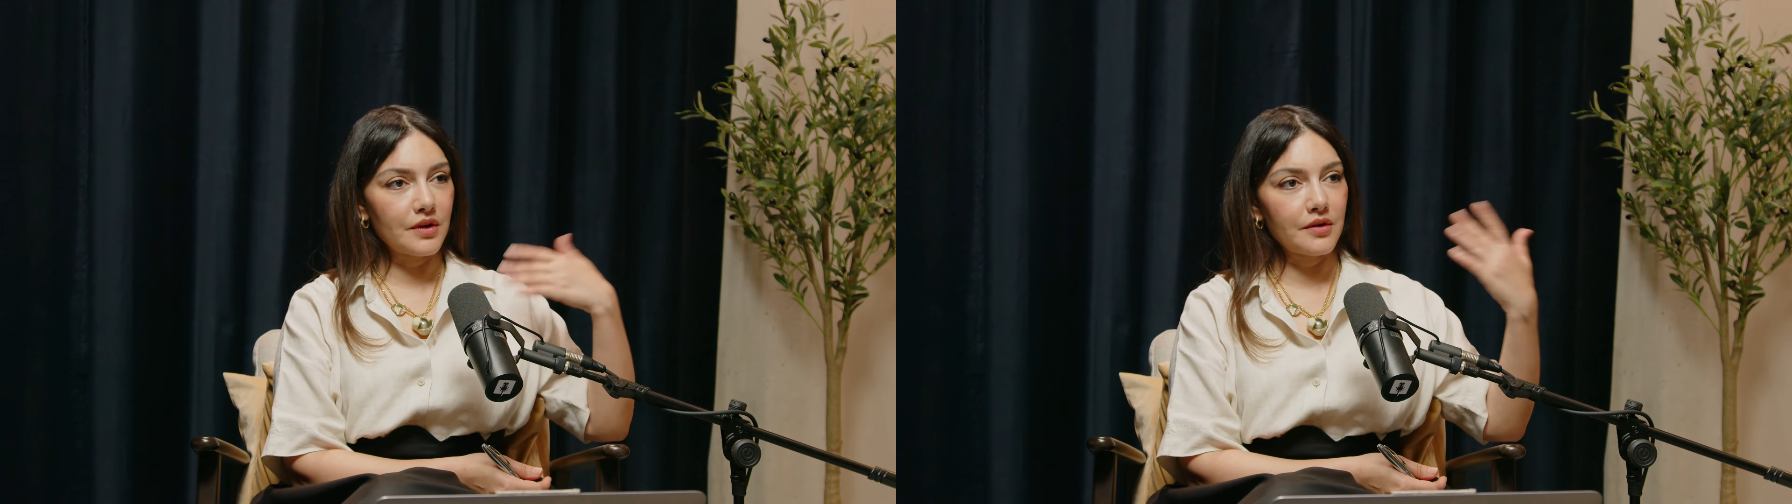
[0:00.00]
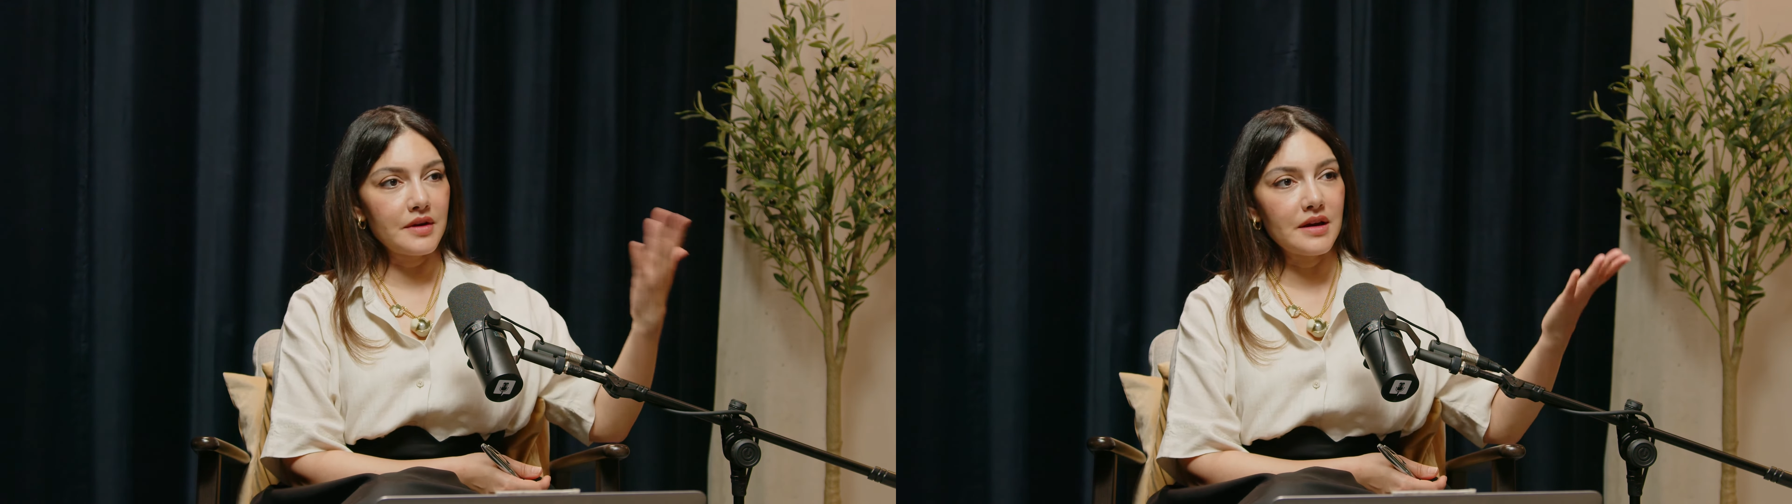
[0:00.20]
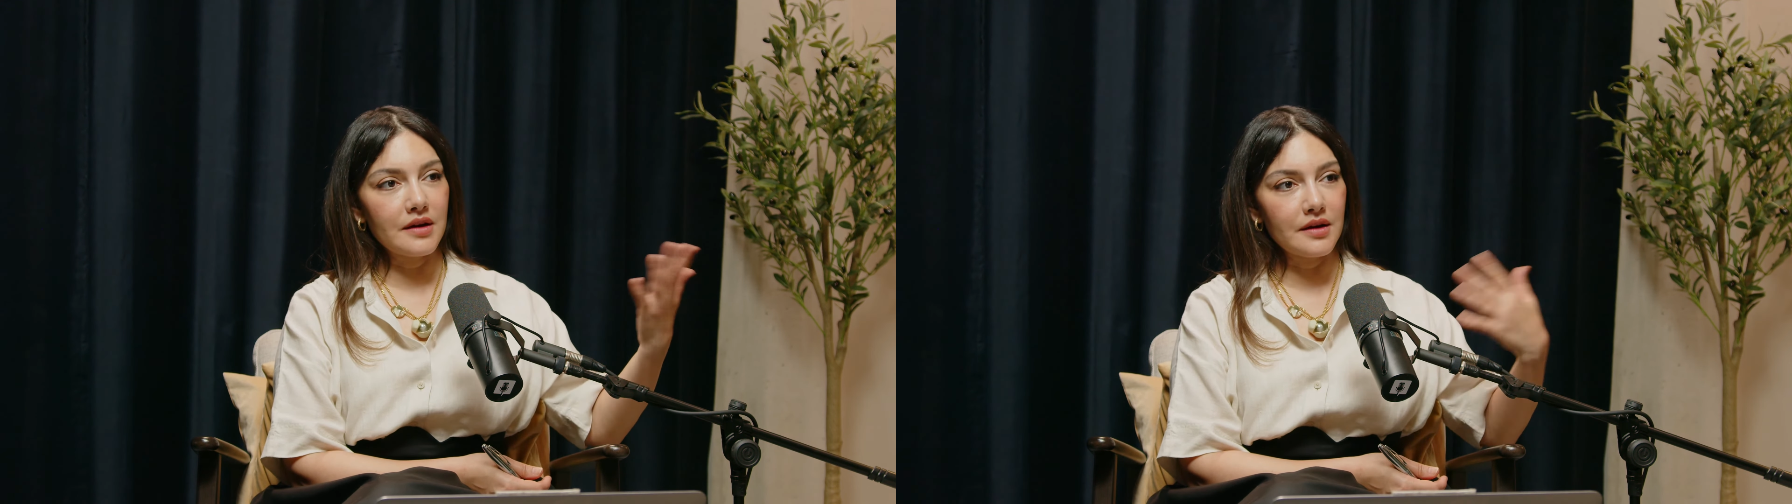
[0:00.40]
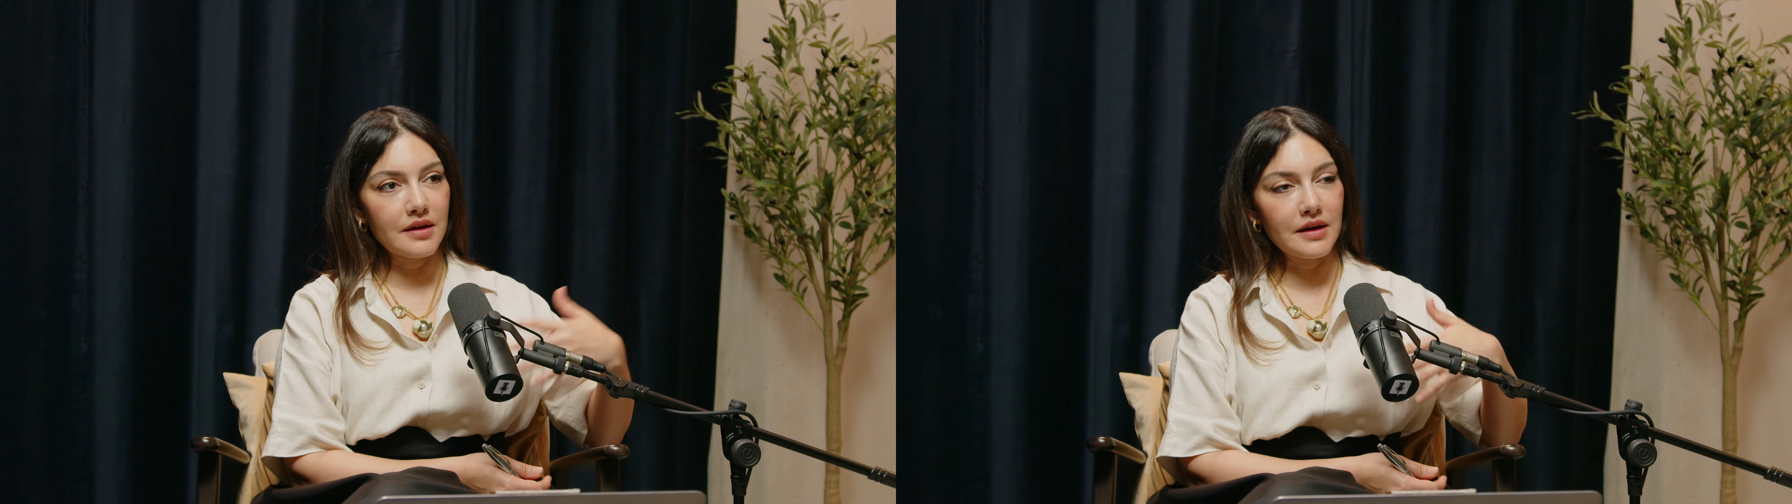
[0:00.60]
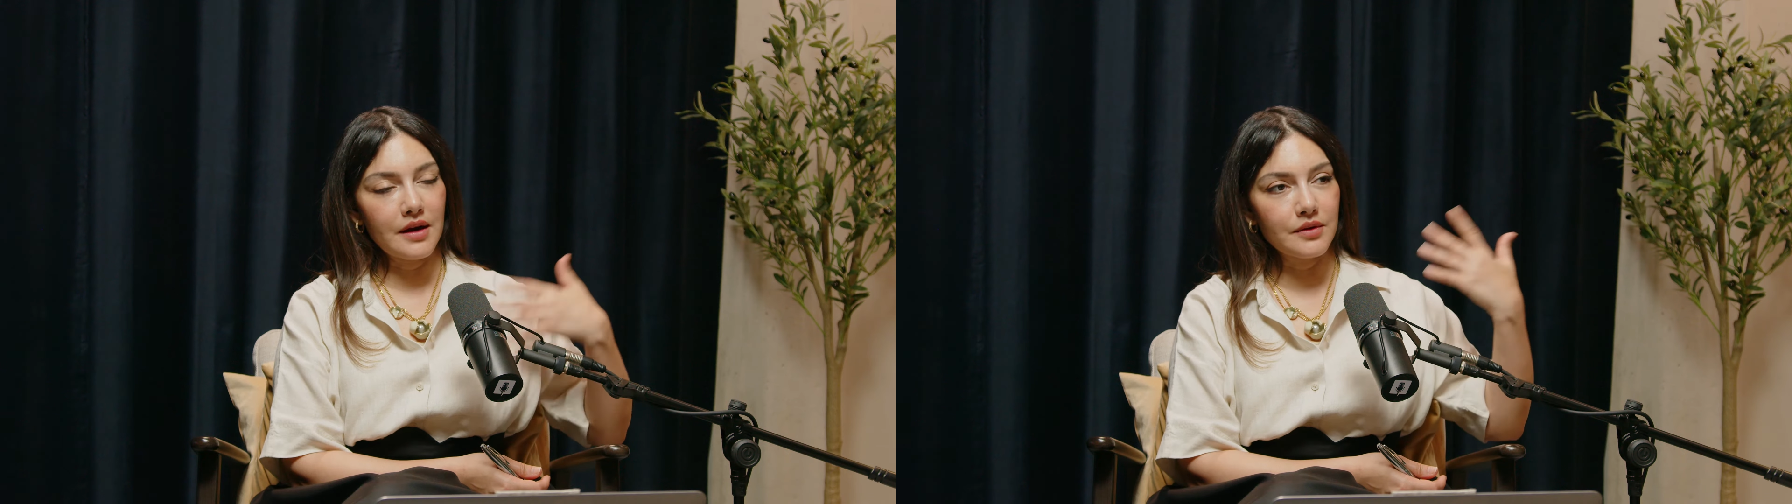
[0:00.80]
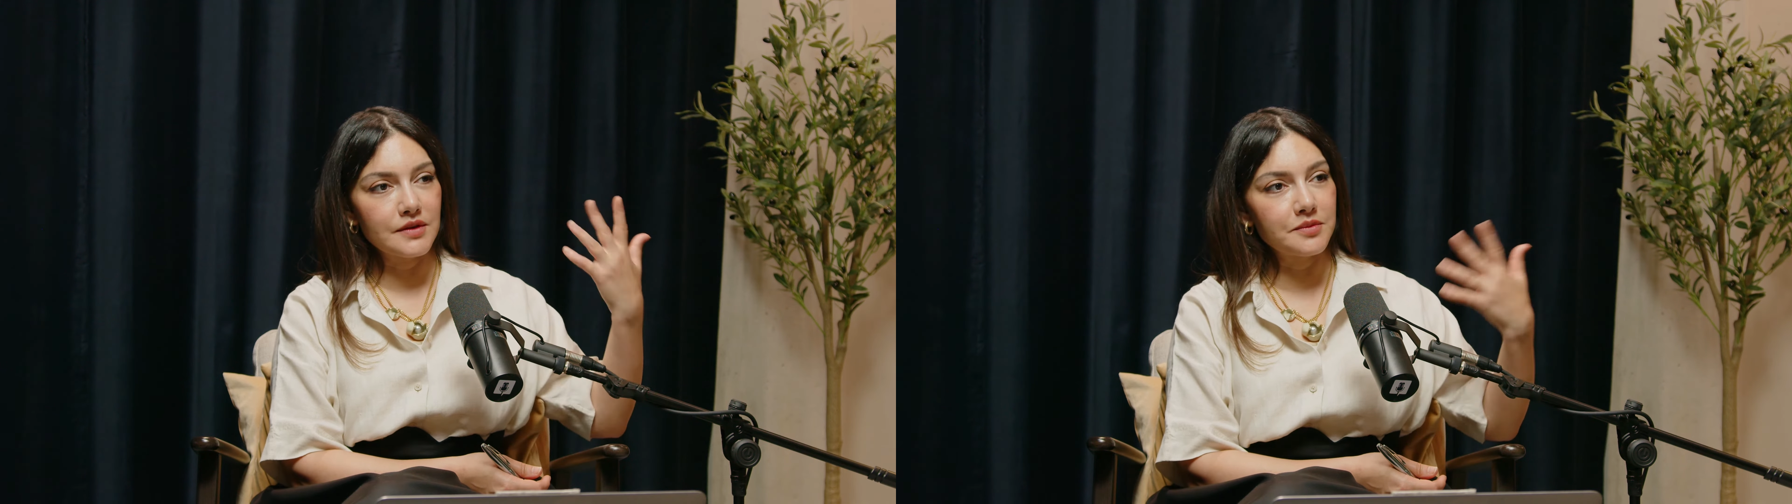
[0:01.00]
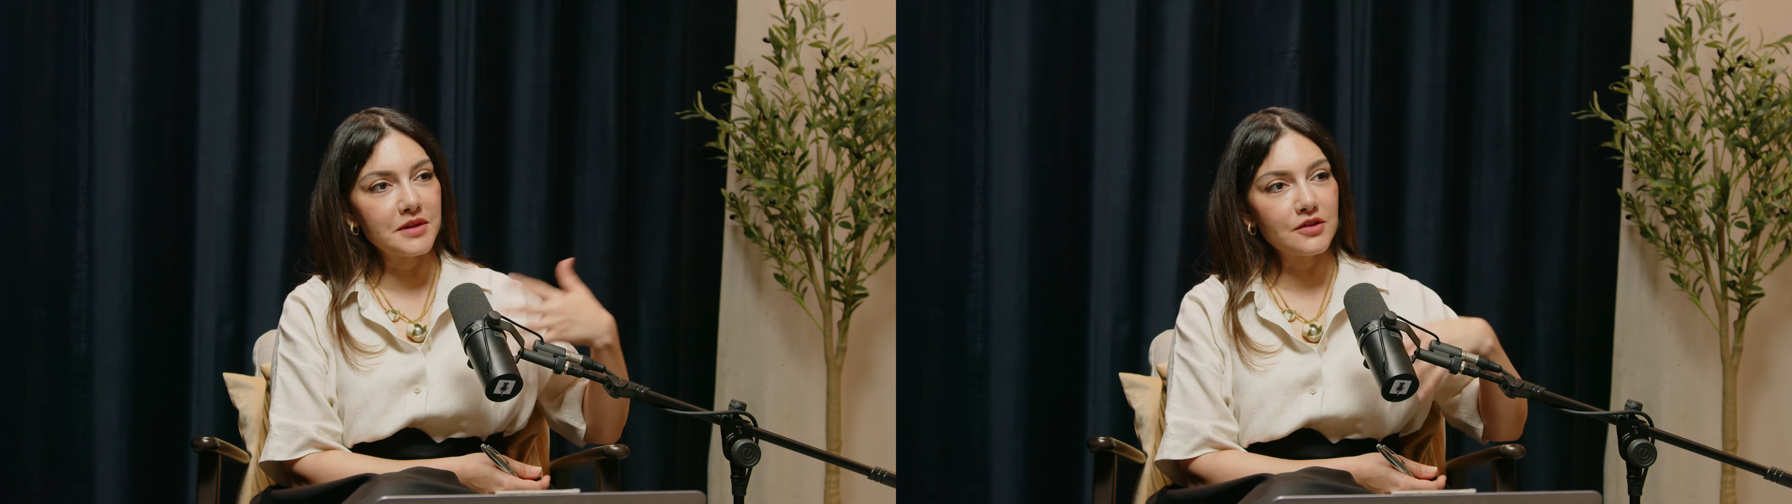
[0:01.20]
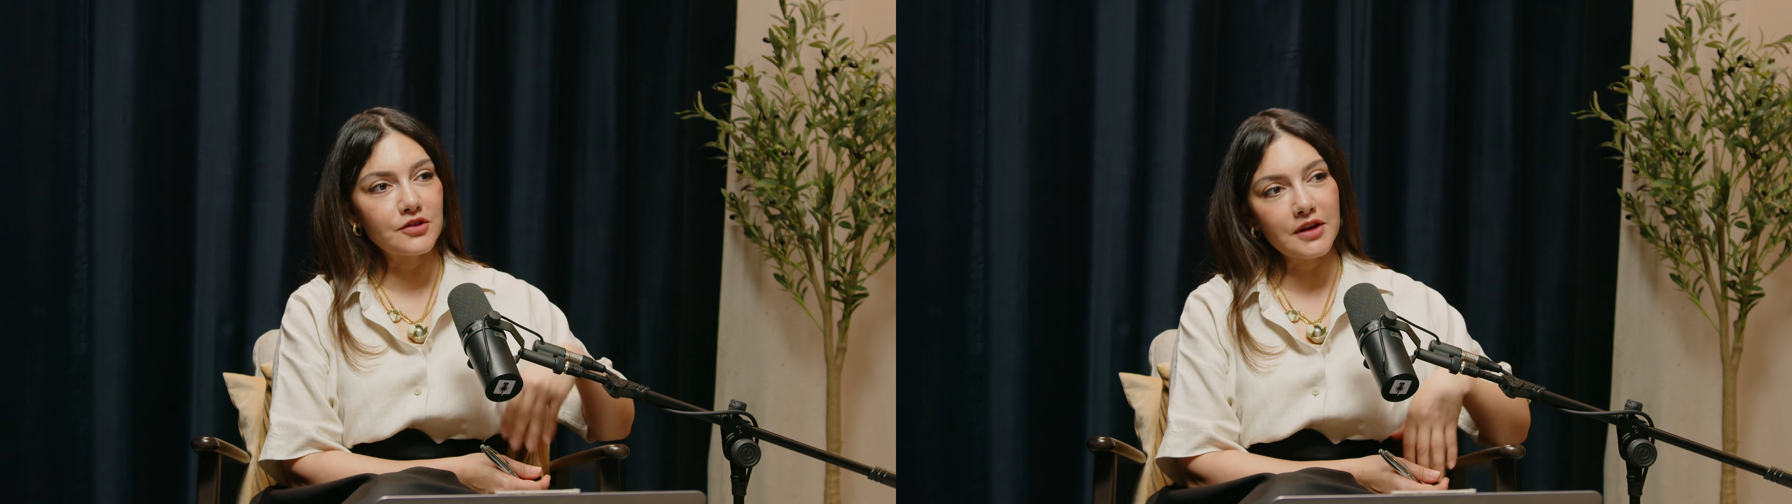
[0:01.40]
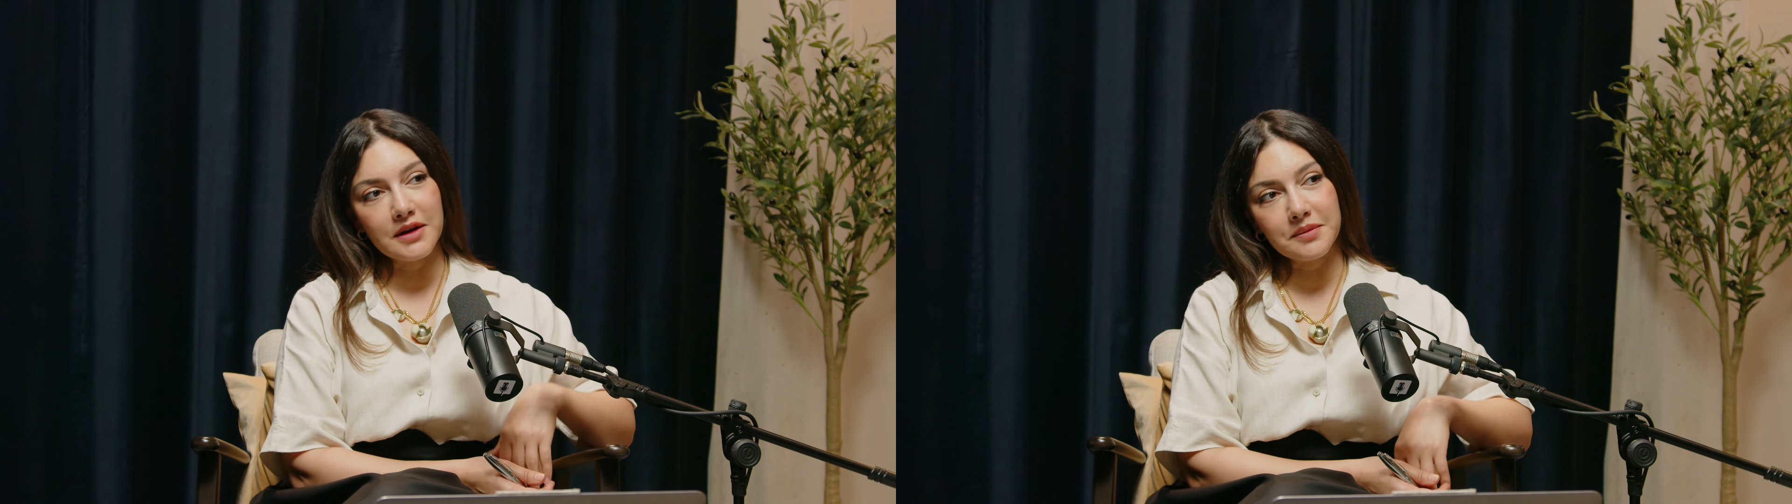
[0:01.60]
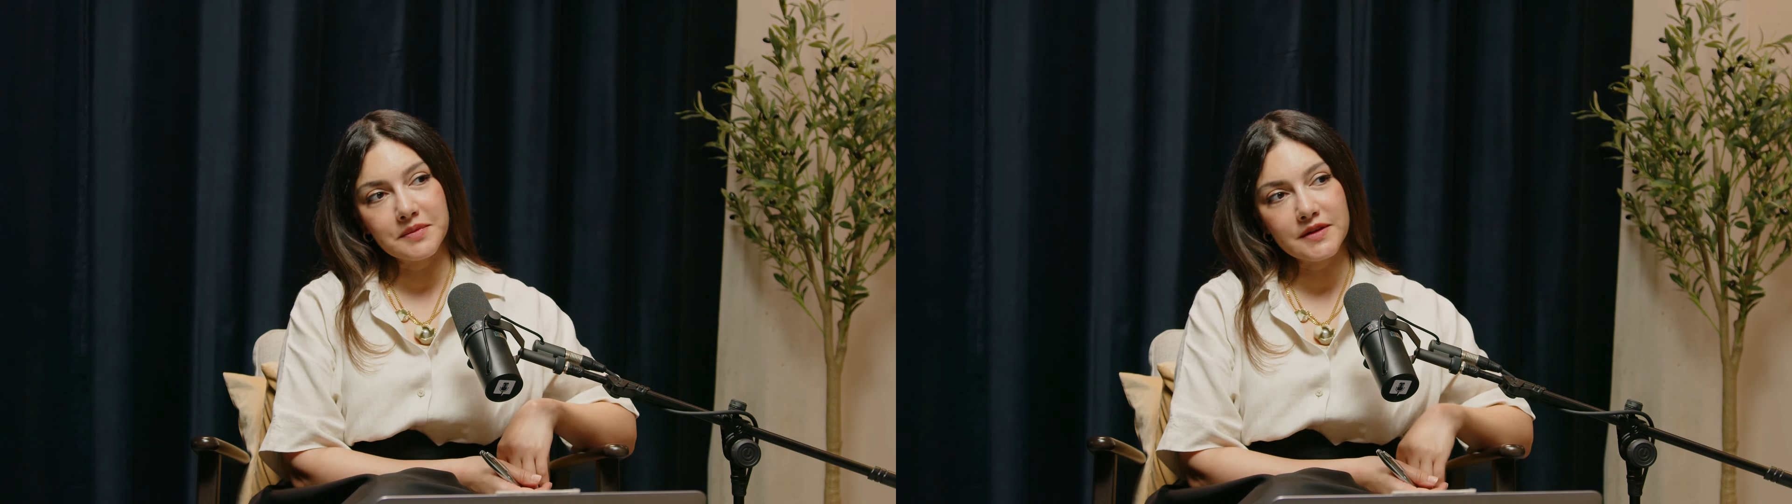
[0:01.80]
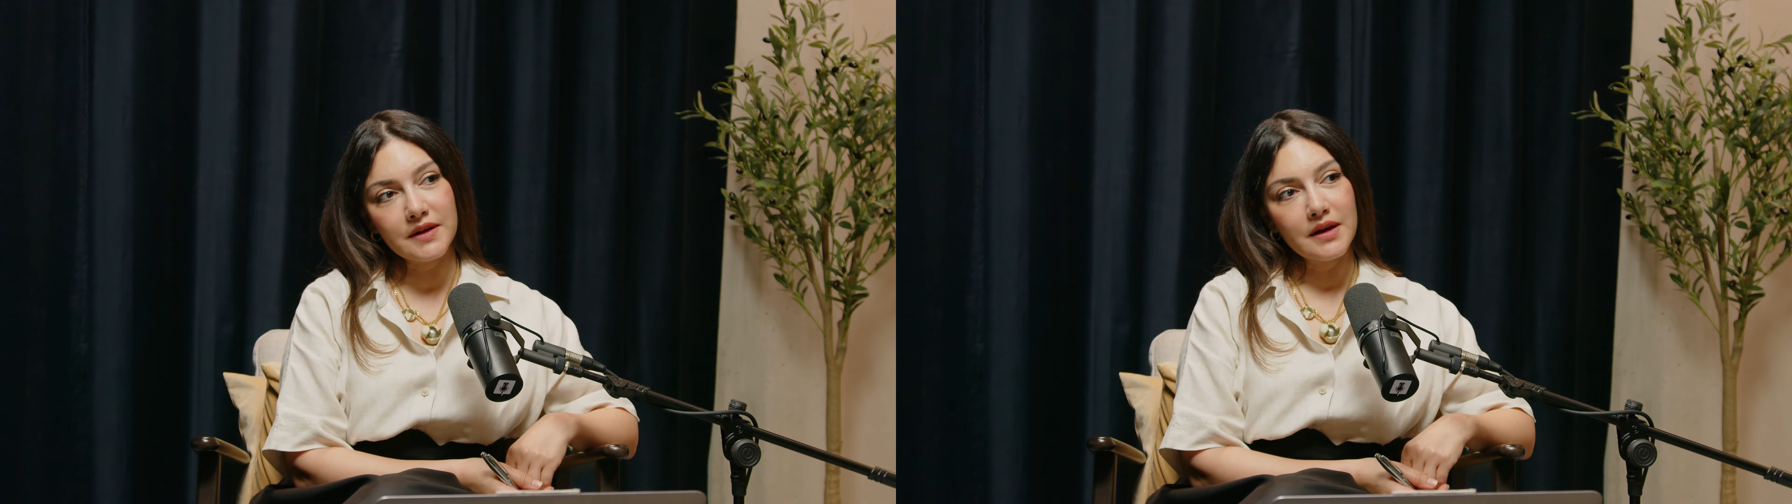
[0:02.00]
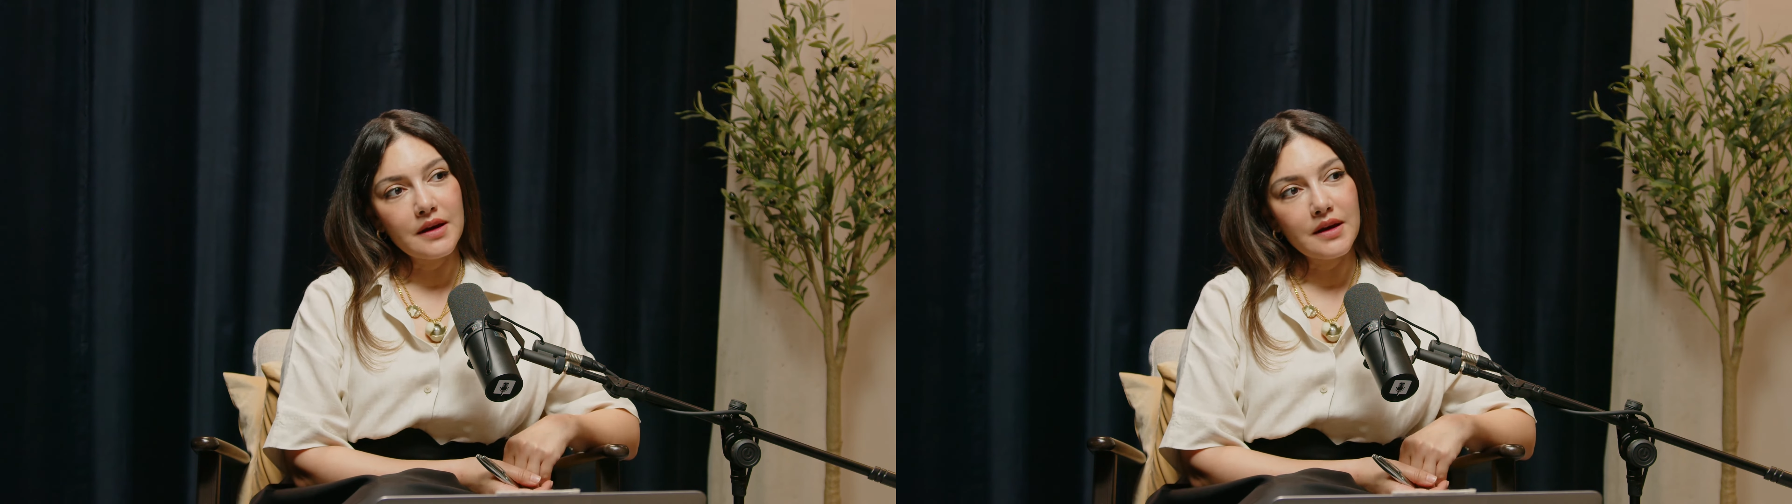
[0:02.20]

career and how it's been shaped.